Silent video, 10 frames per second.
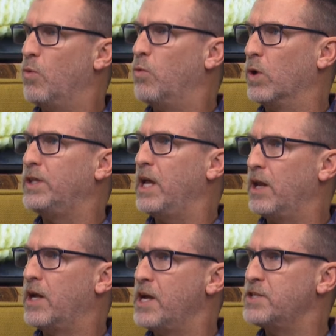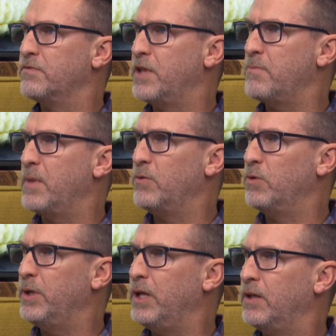what the allocation for that money
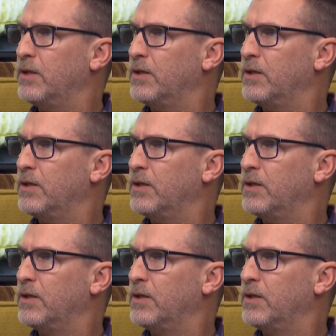will be.